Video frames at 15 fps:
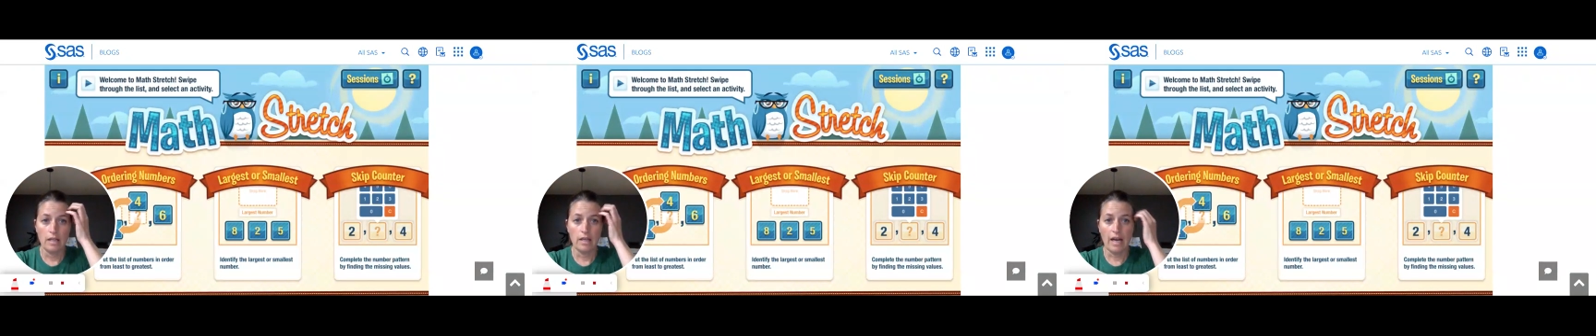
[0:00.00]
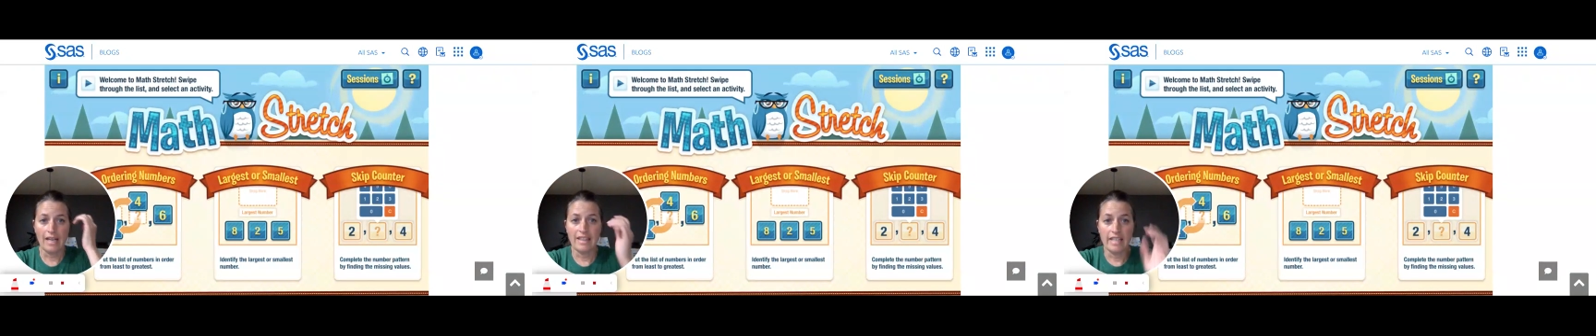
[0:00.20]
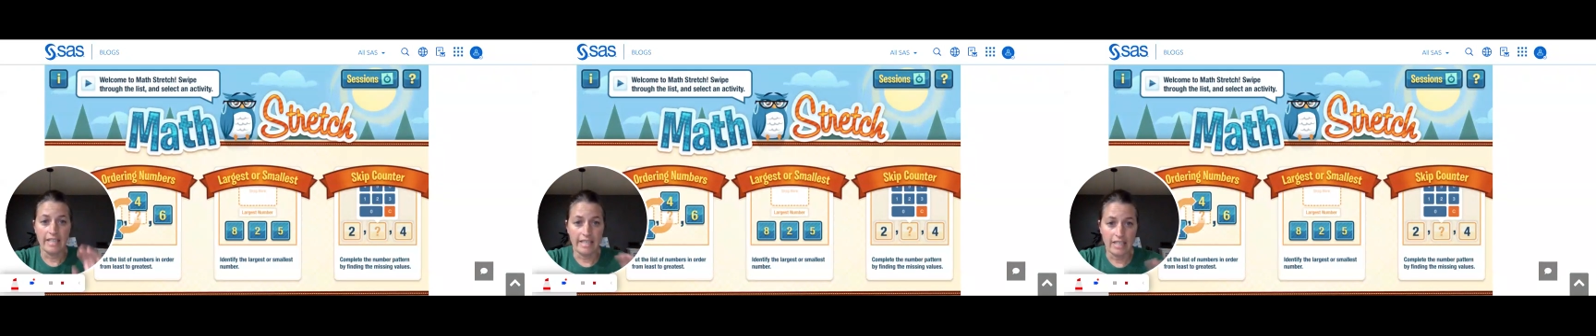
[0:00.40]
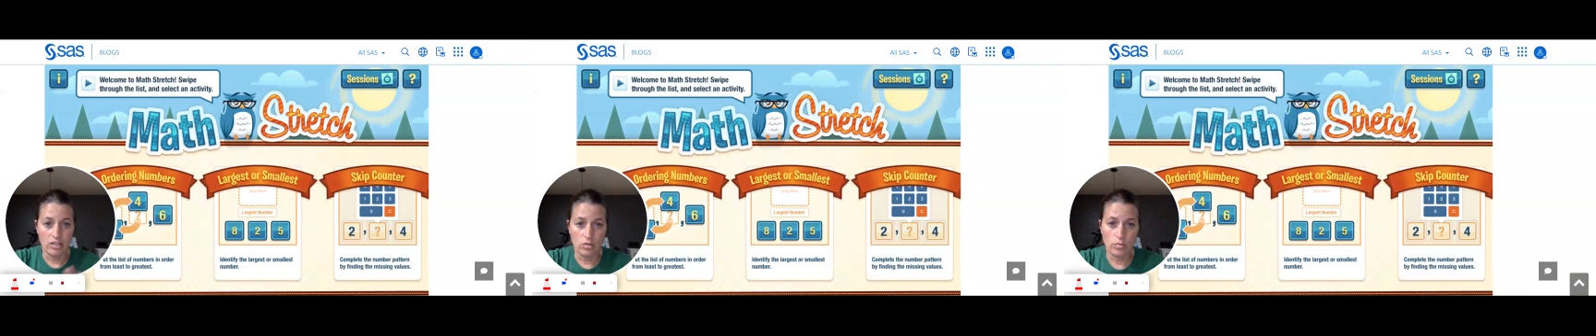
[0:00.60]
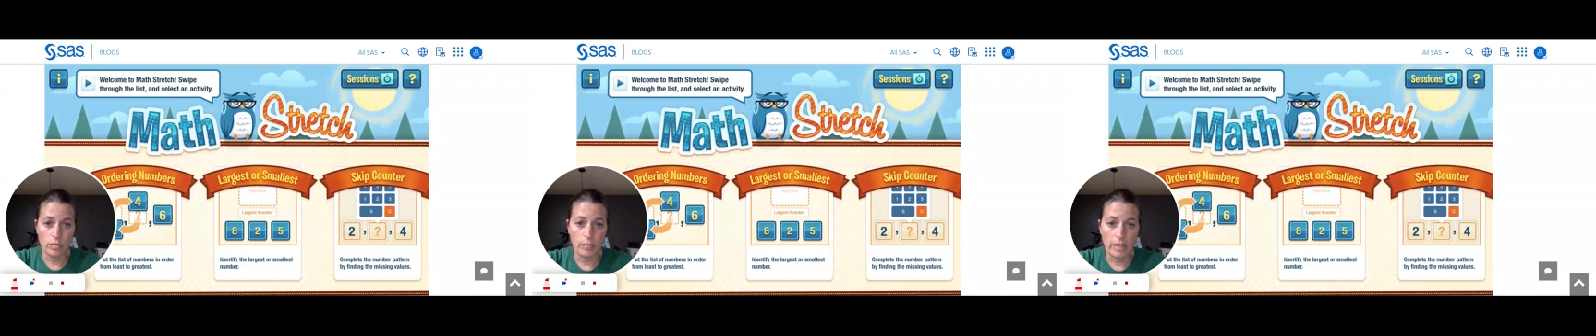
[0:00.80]
I think
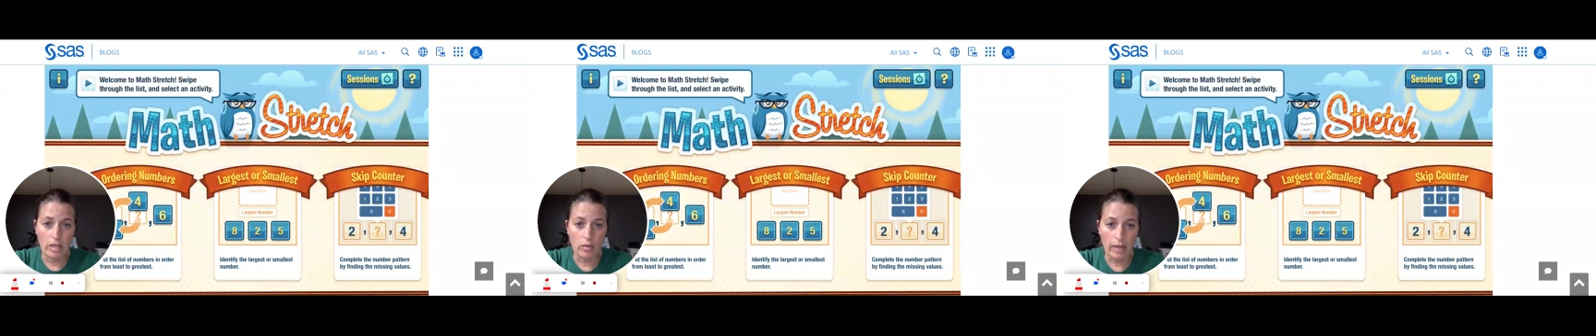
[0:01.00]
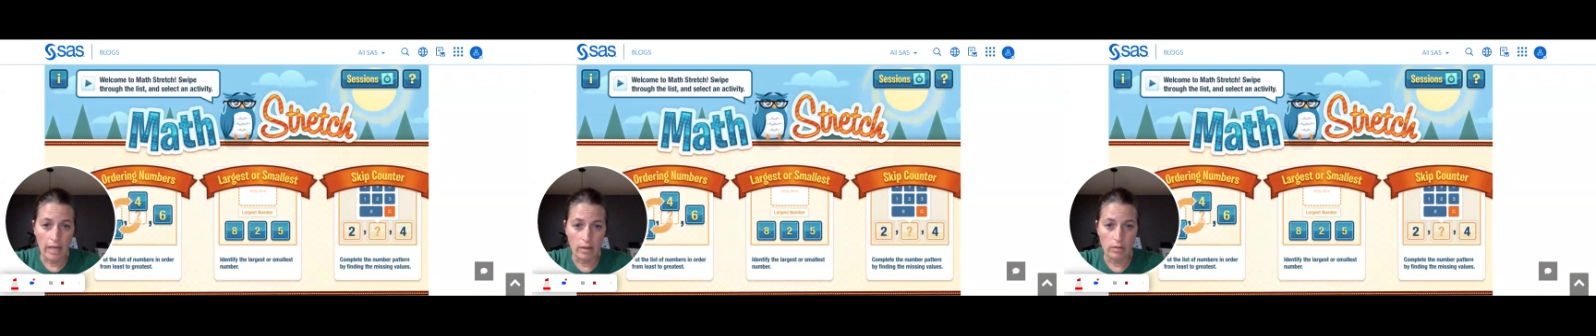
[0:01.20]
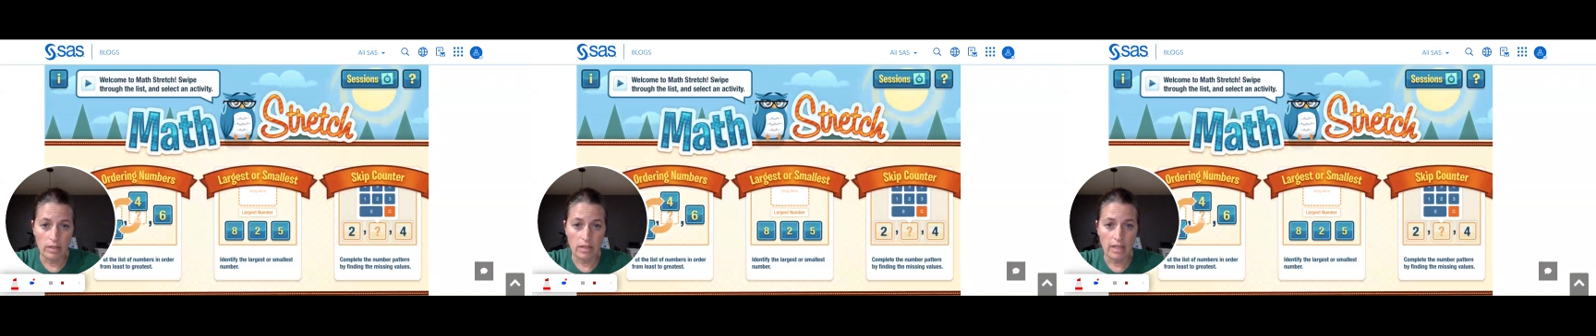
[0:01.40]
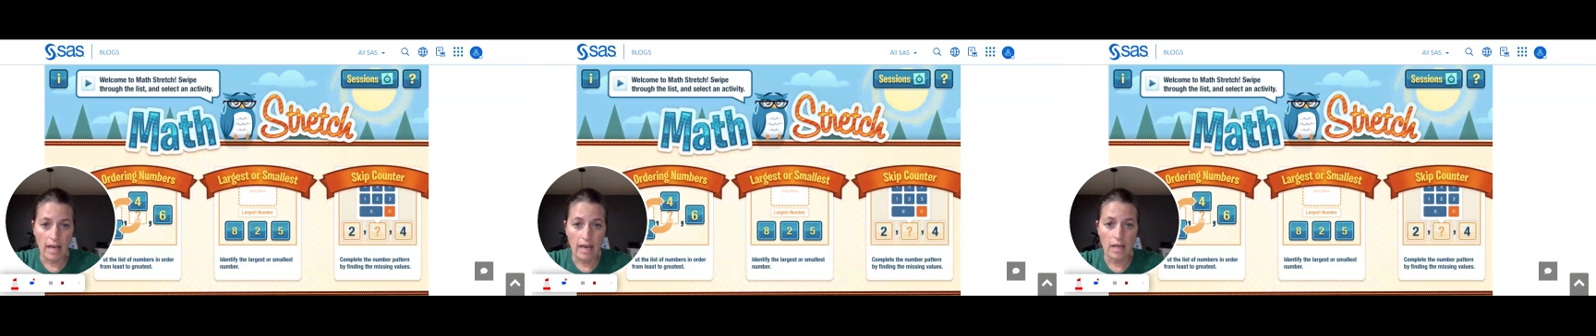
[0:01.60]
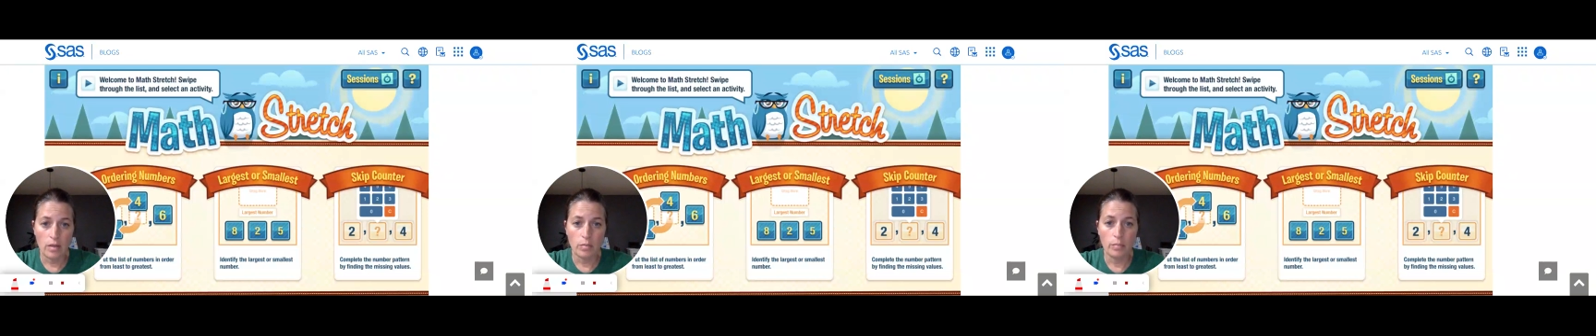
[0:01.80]
kids would be okay with
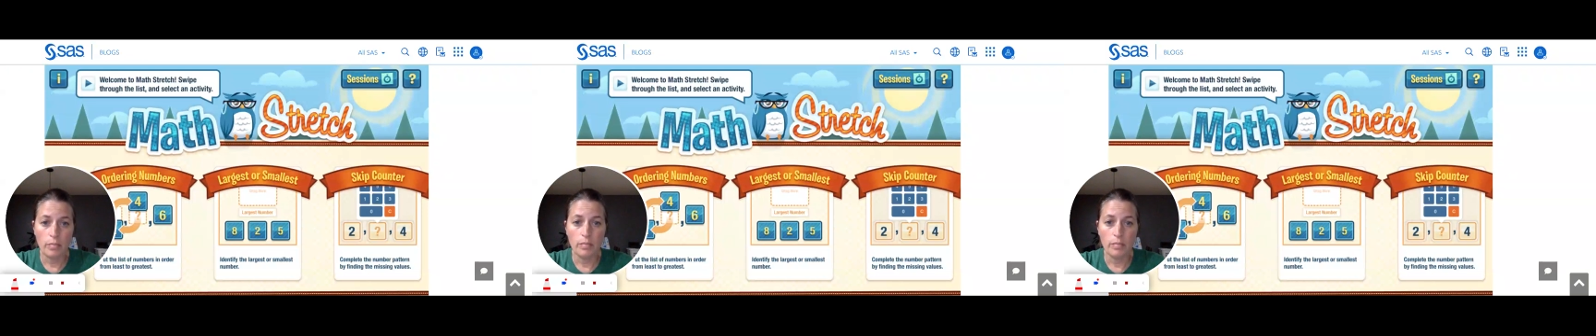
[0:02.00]
that.